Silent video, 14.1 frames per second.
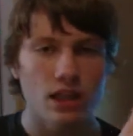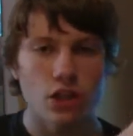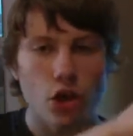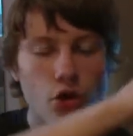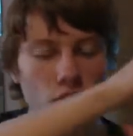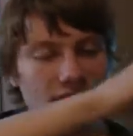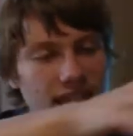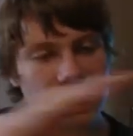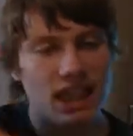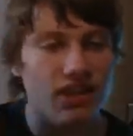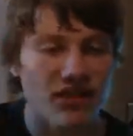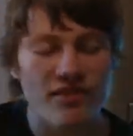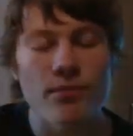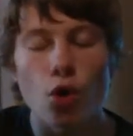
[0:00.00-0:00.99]
Don't
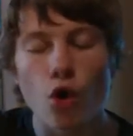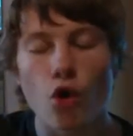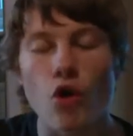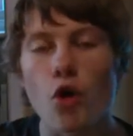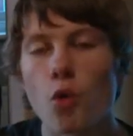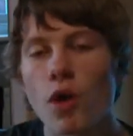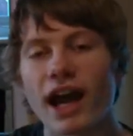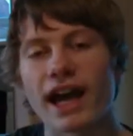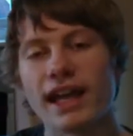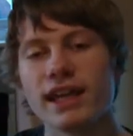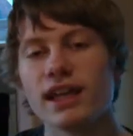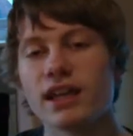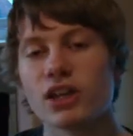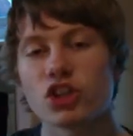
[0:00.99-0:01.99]
give more
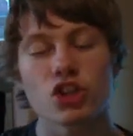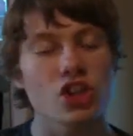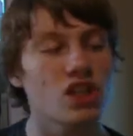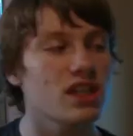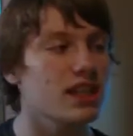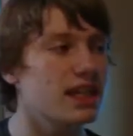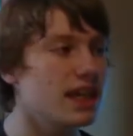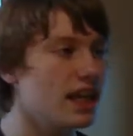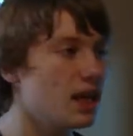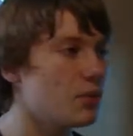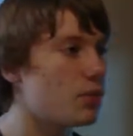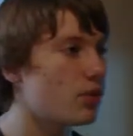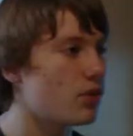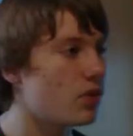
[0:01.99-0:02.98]
away, just
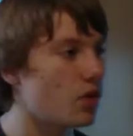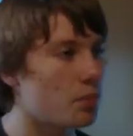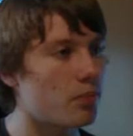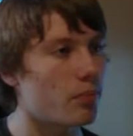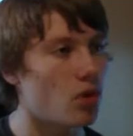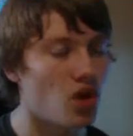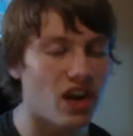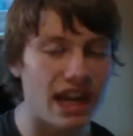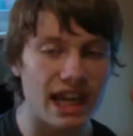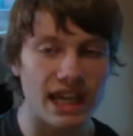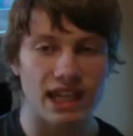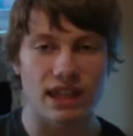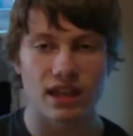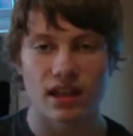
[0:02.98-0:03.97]
keep the
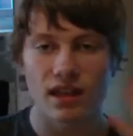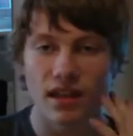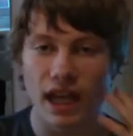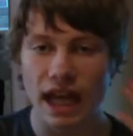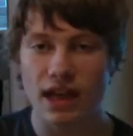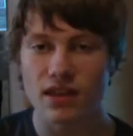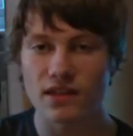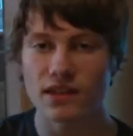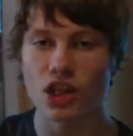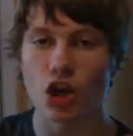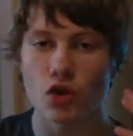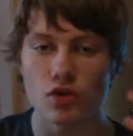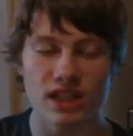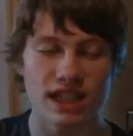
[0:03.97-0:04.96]
money and
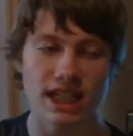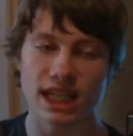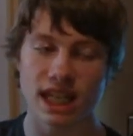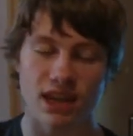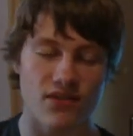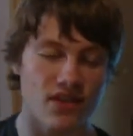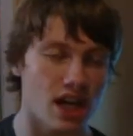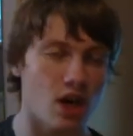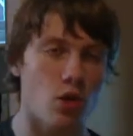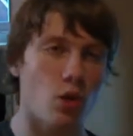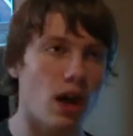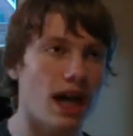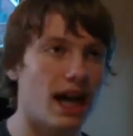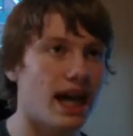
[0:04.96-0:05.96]
don't give it
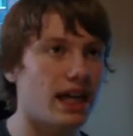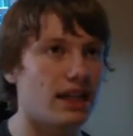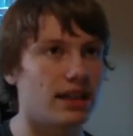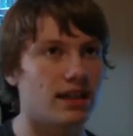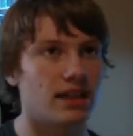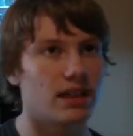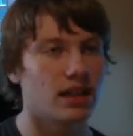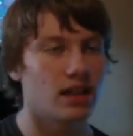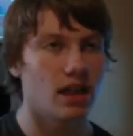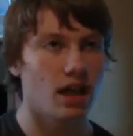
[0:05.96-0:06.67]
away.